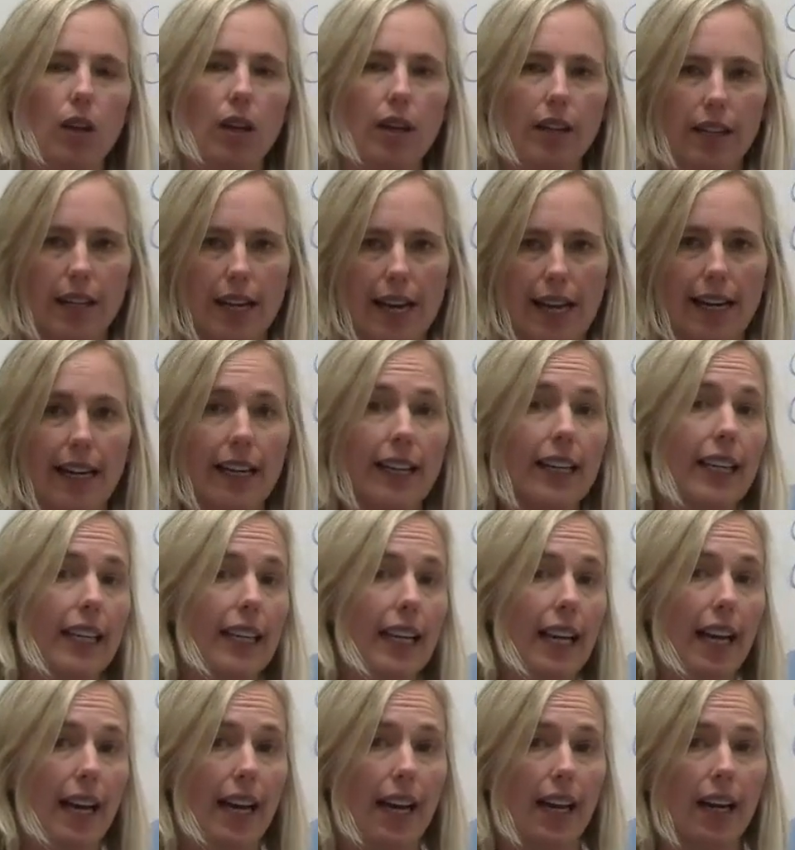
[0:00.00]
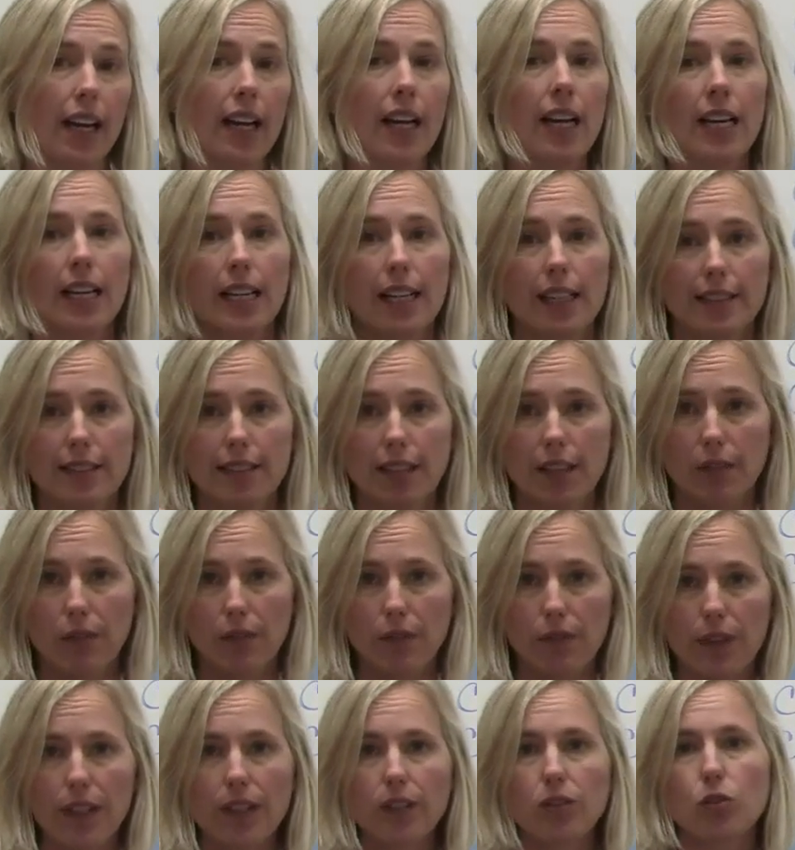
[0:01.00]
again and again. It's a
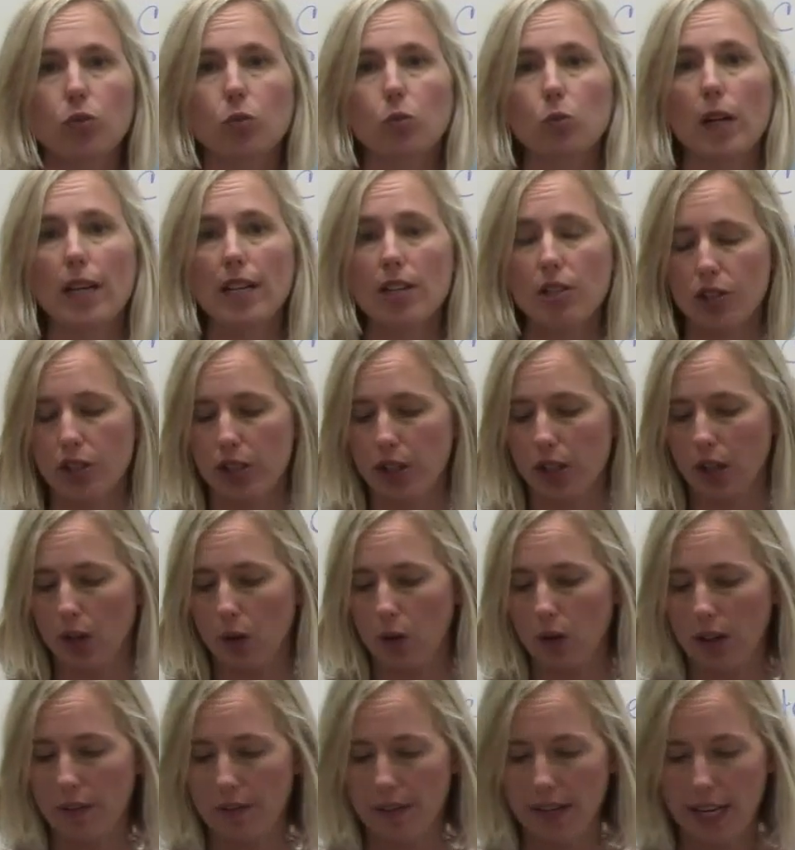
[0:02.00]
fixed ratio of